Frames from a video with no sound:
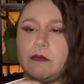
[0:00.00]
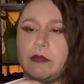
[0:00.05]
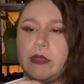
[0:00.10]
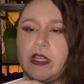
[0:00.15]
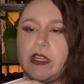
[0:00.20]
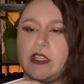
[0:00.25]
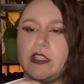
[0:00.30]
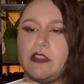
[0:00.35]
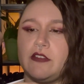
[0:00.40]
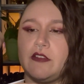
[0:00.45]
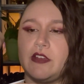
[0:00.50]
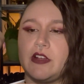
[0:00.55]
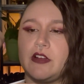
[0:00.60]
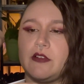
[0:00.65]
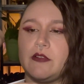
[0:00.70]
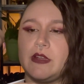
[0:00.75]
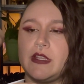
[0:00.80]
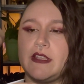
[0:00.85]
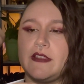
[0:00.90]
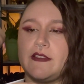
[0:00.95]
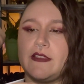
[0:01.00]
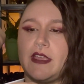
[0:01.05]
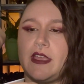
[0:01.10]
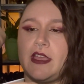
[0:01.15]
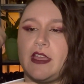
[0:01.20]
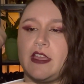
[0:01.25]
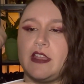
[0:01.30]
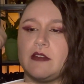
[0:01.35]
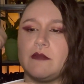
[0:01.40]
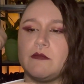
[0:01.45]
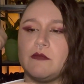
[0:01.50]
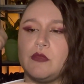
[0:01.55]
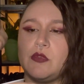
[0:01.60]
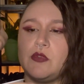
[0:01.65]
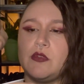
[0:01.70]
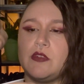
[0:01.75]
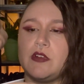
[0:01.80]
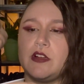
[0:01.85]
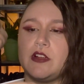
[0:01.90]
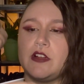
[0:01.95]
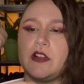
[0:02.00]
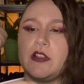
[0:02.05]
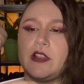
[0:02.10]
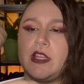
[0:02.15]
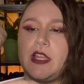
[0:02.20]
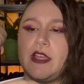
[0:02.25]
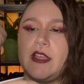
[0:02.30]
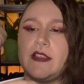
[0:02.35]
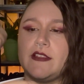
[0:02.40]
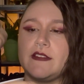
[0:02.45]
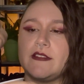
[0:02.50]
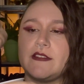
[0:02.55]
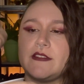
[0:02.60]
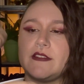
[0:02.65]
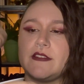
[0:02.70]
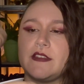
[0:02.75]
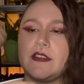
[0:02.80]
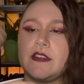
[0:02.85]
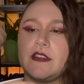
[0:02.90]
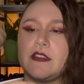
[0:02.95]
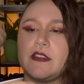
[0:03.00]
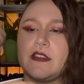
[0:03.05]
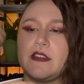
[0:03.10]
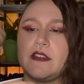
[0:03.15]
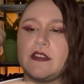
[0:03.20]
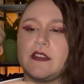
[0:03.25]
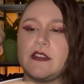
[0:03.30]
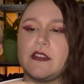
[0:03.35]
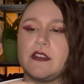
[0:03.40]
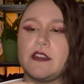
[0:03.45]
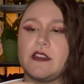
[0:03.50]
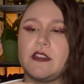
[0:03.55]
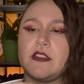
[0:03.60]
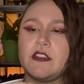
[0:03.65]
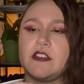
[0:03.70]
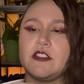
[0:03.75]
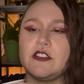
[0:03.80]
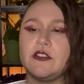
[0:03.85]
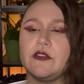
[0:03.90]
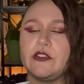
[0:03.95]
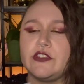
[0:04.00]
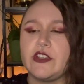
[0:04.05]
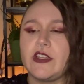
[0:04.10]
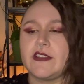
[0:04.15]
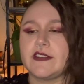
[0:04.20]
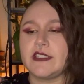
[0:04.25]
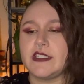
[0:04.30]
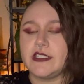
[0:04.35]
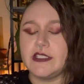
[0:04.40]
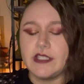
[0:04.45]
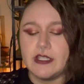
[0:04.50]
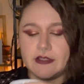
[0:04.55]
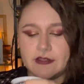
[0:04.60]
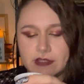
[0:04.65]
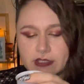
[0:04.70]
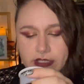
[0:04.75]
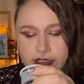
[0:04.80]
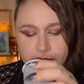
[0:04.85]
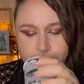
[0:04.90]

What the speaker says: But you can always add more or less to adjust intensity.